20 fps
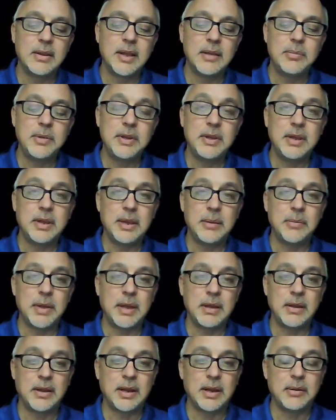they became,
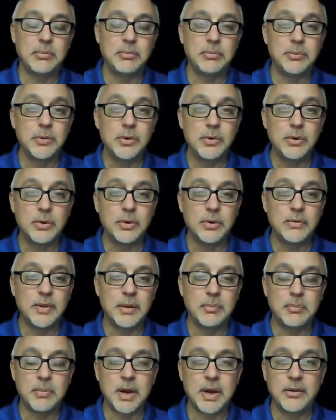that line moved,
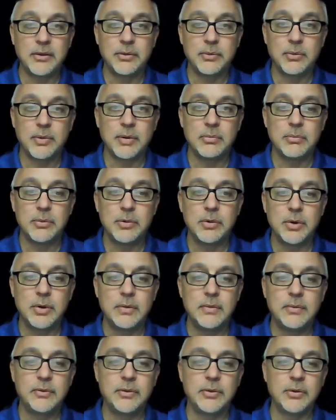that minus one
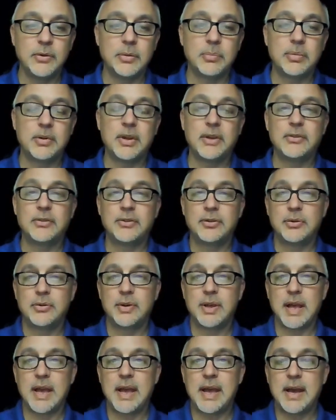moved to a plus two
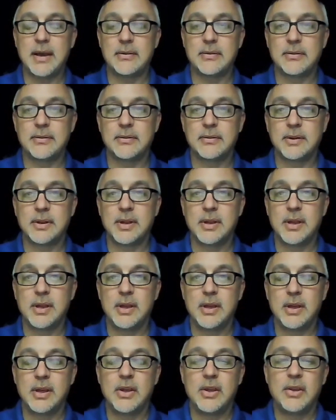and a half.
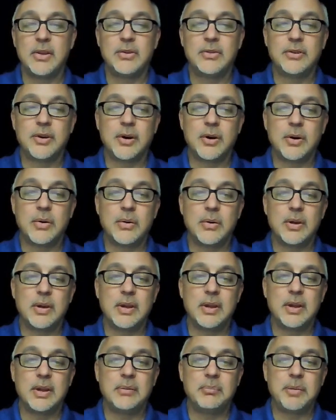So
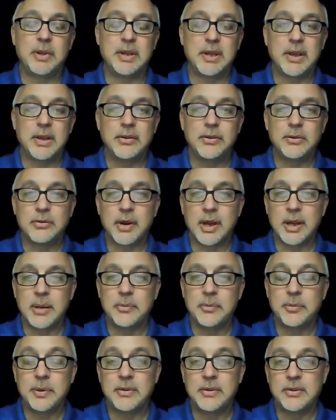because the
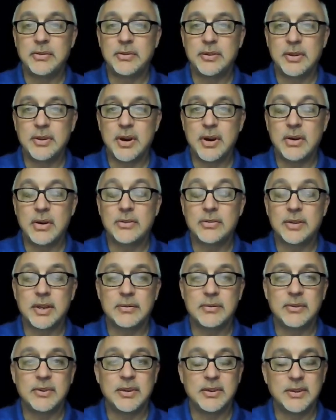Rams beat the Seahawks
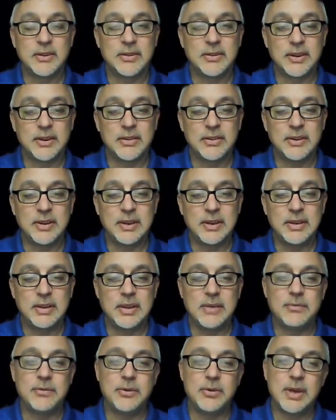seventeen to sixteen,
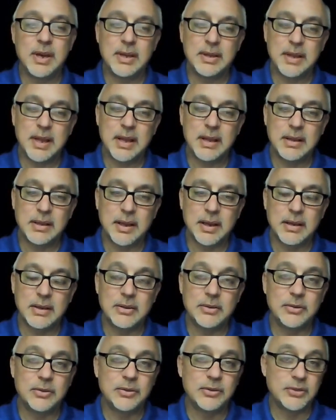if you got that line
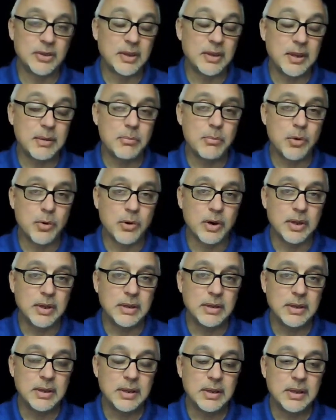on Sunday
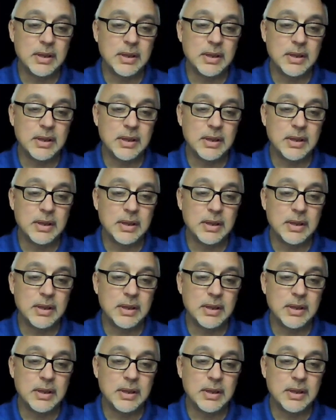morning,